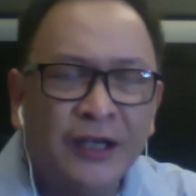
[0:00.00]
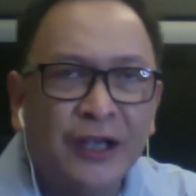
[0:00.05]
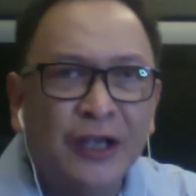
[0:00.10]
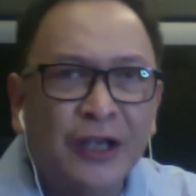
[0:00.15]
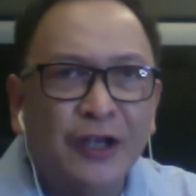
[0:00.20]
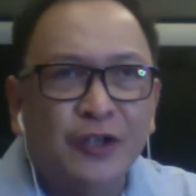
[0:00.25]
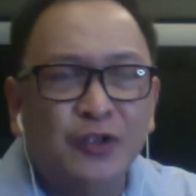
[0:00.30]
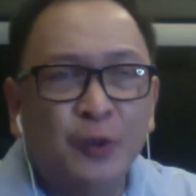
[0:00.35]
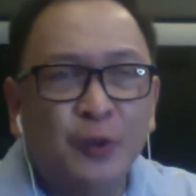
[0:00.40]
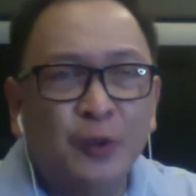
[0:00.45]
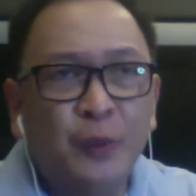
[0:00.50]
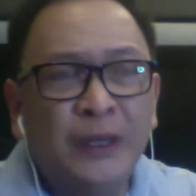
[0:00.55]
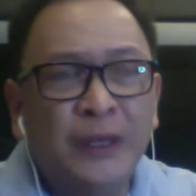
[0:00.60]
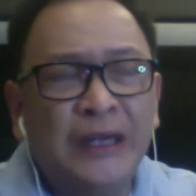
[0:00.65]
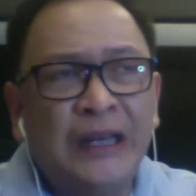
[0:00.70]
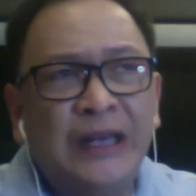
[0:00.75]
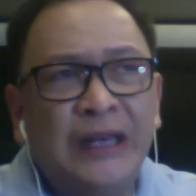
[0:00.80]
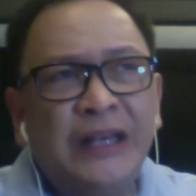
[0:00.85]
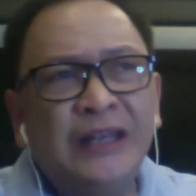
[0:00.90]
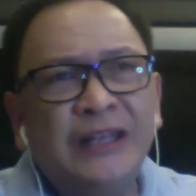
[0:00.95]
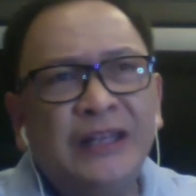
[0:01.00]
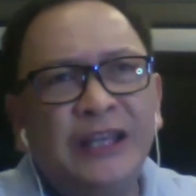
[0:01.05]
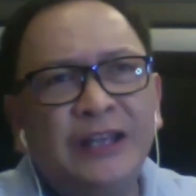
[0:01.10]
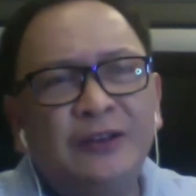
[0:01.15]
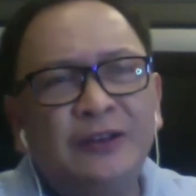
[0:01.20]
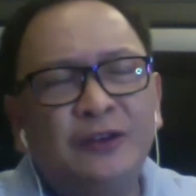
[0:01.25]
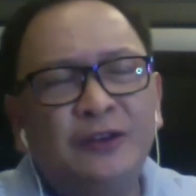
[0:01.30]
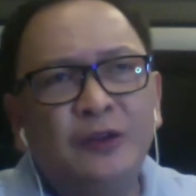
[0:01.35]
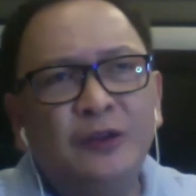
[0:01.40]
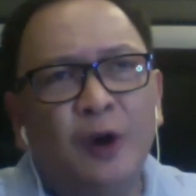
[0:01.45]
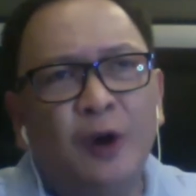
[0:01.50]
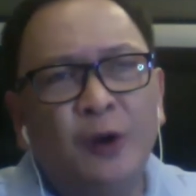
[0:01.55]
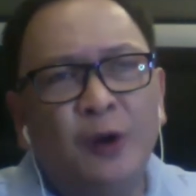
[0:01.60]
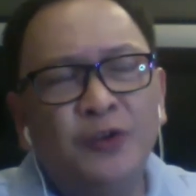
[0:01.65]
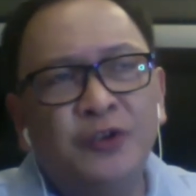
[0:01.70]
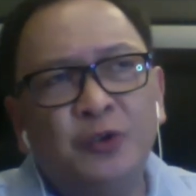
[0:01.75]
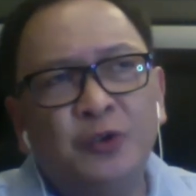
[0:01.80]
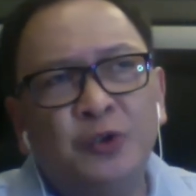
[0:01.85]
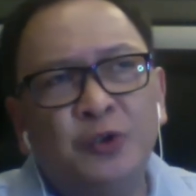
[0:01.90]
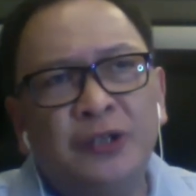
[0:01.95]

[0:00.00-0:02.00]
So we really need also to